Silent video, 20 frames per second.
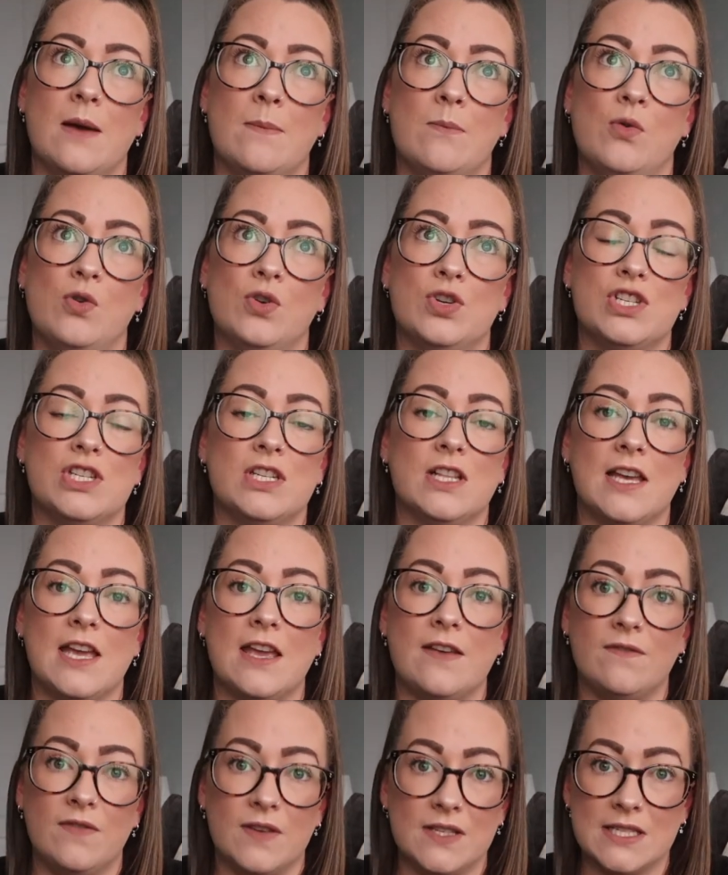
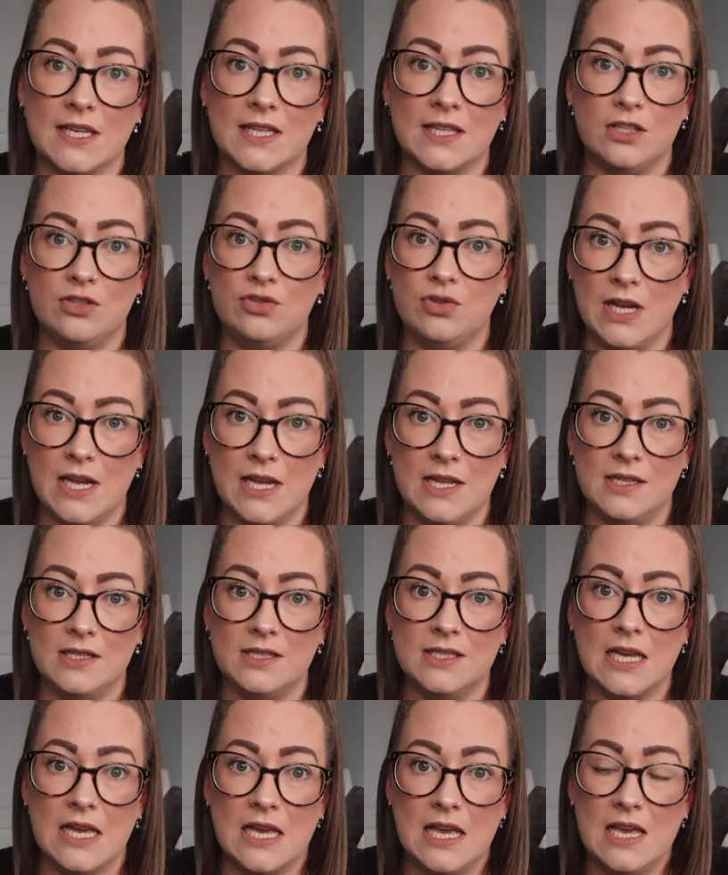emotionally and physically
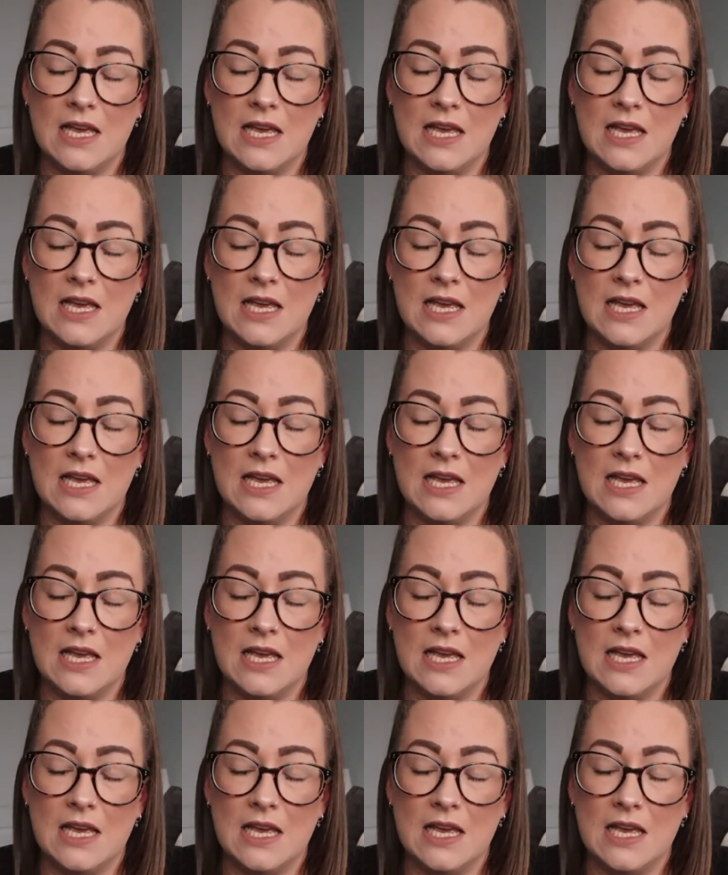drained.